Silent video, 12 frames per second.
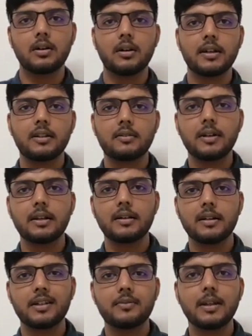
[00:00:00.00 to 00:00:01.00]
or it
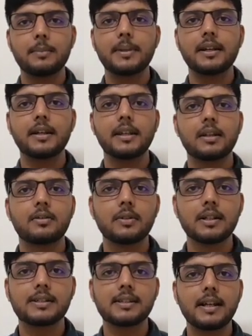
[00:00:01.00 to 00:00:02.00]
will be a
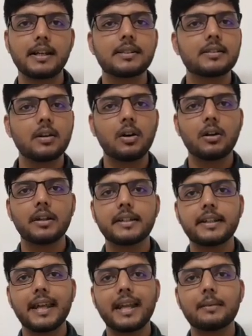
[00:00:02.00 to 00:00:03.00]
equal size, or
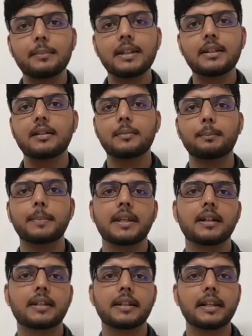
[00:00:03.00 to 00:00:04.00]
it can be a
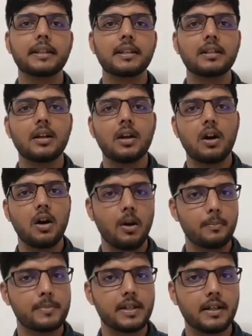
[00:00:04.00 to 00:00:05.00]
bigger than the
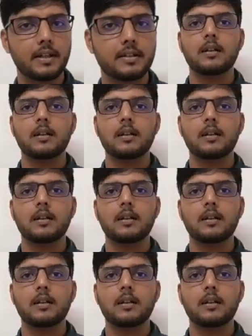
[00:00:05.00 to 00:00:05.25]
object.